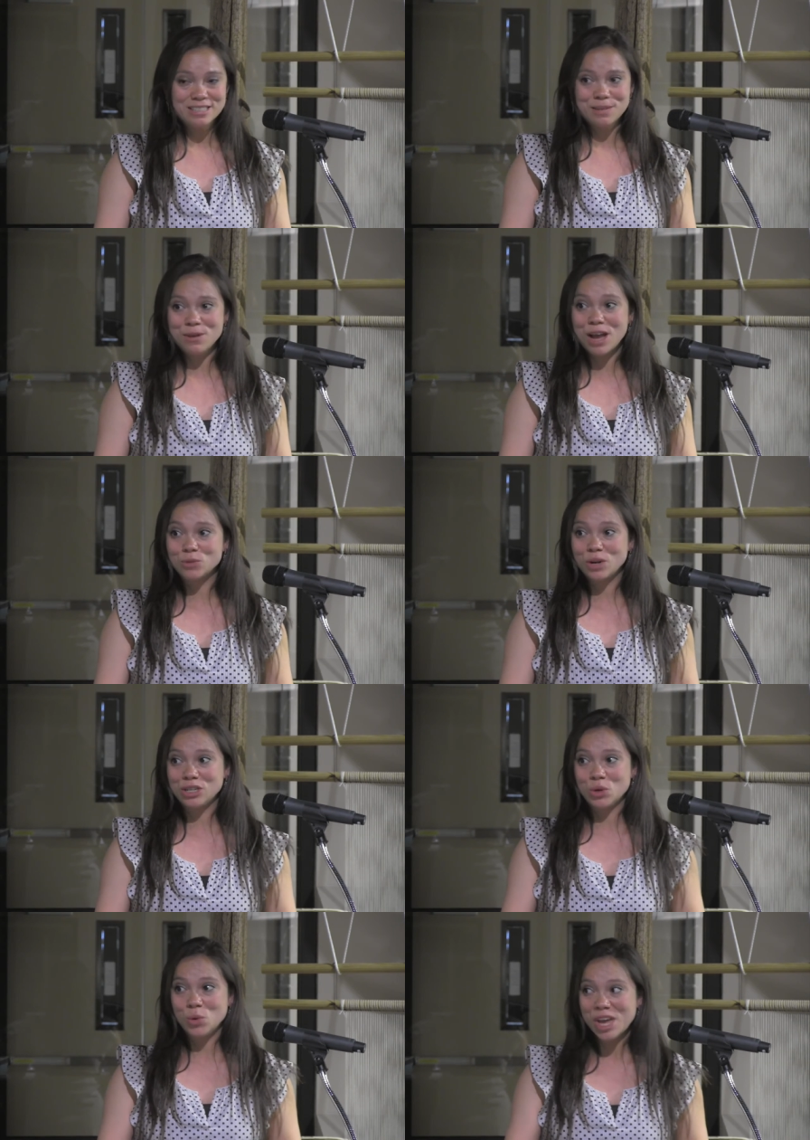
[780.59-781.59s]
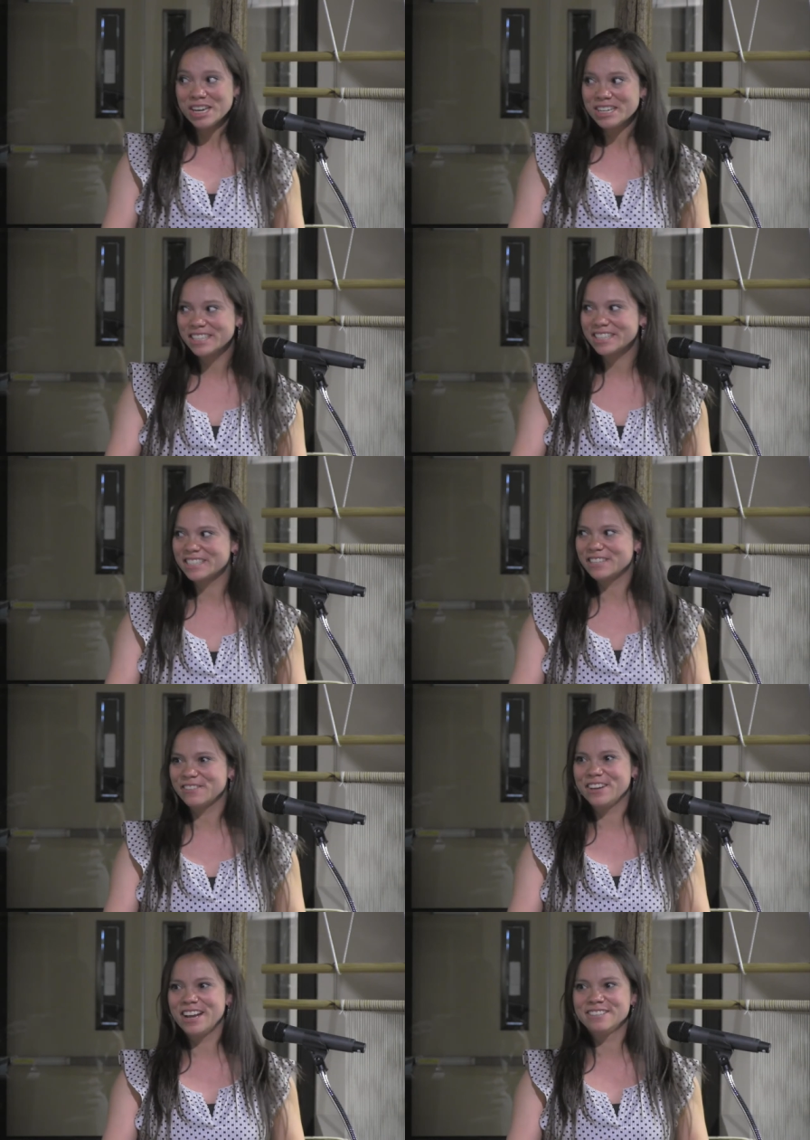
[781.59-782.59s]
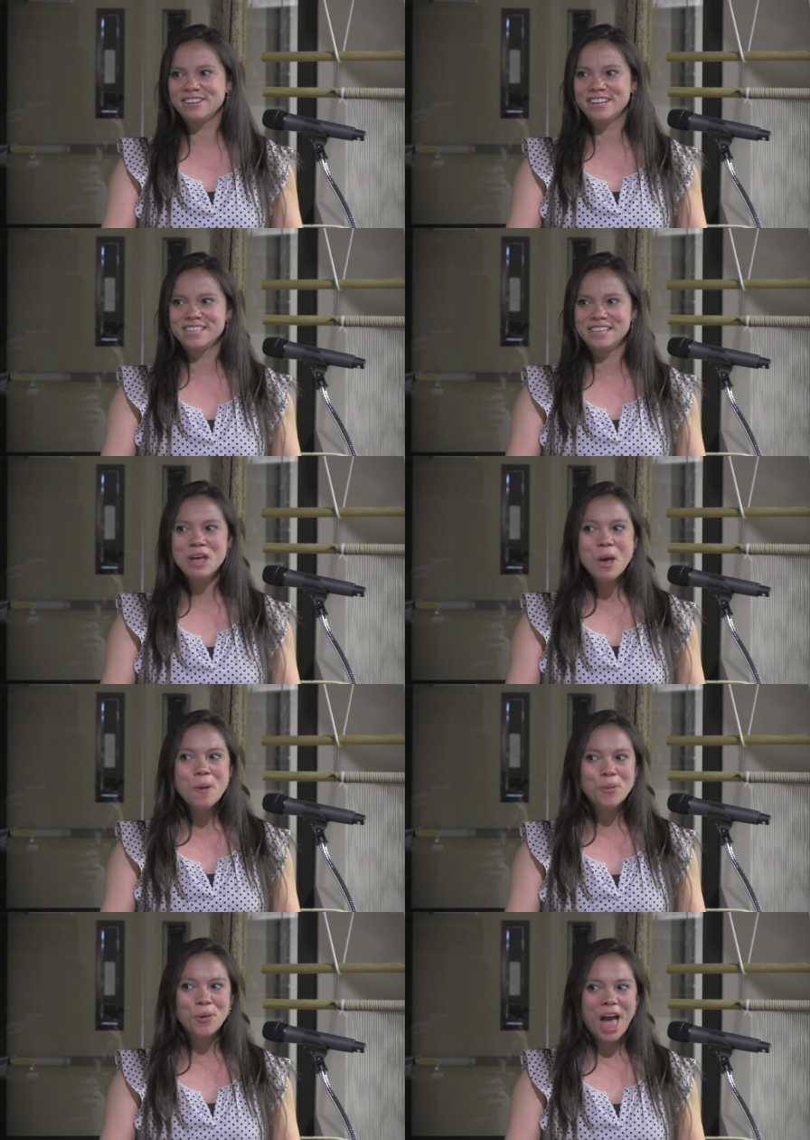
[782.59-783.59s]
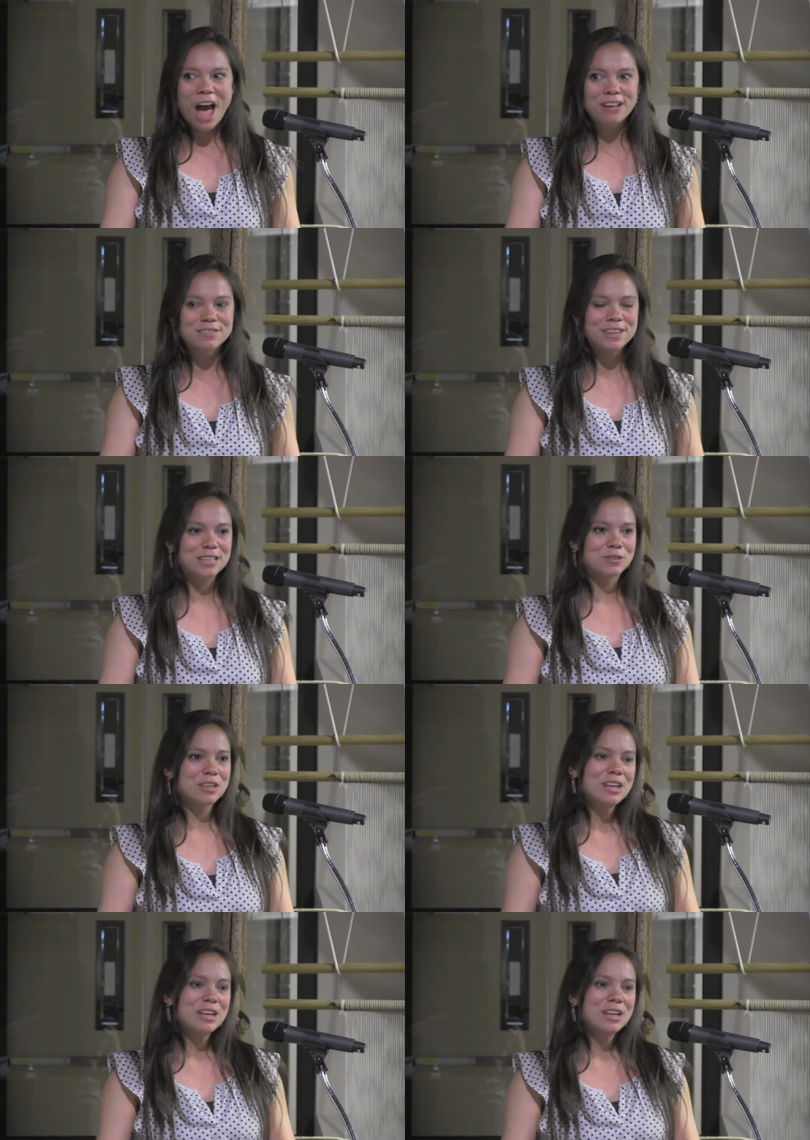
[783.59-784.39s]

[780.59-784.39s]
Some of you guys wanted to quit, some of you guys wanted to pull out, some of you guys